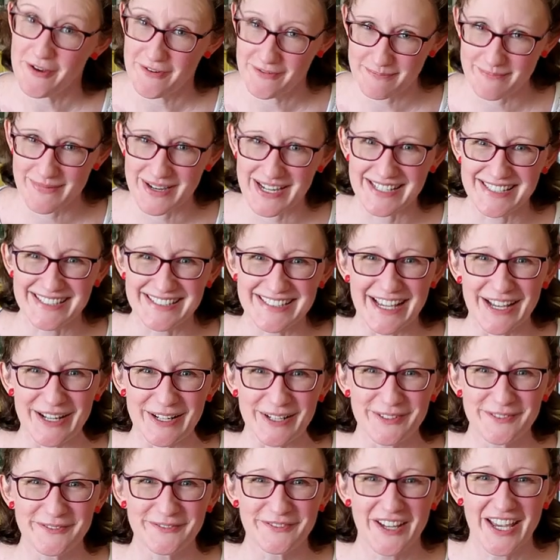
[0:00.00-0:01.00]

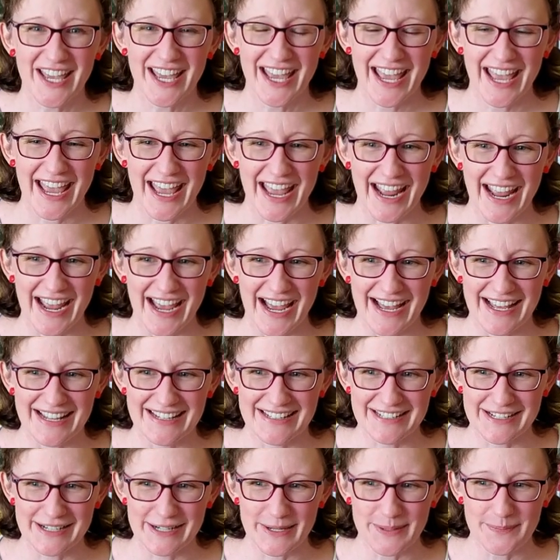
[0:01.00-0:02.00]
myself,
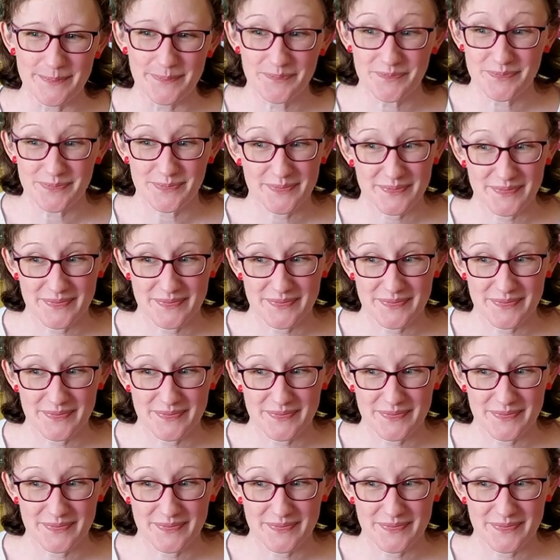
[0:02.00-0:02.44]
and